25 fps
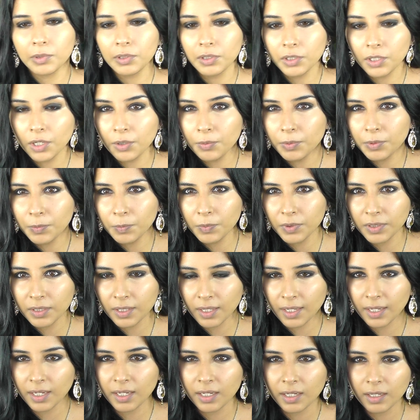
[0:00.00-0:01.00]
going to go in with
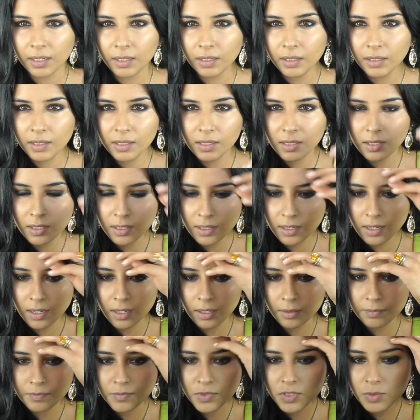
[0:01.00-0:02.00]
a
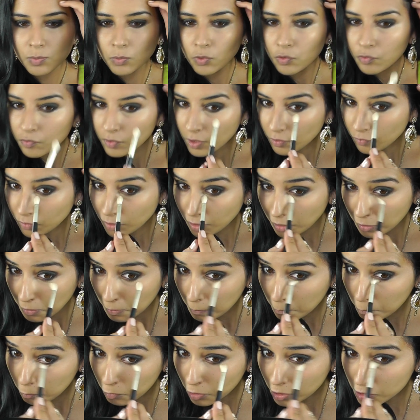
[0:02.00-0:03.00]
small fluffy
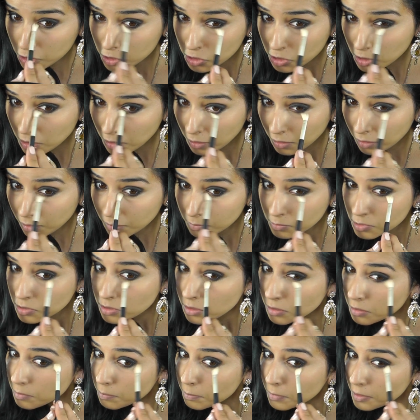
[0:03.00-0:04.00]
brush, and I'm just
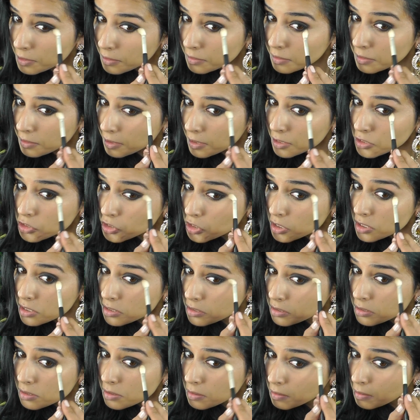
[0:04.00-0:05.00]
going to blend the
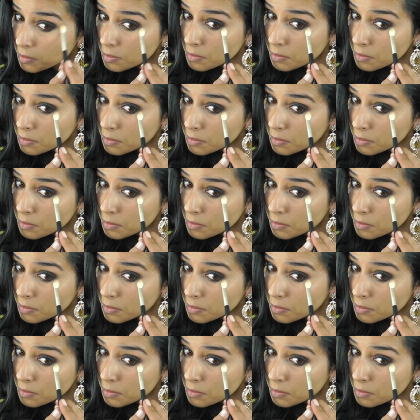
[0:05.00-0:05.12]
edges.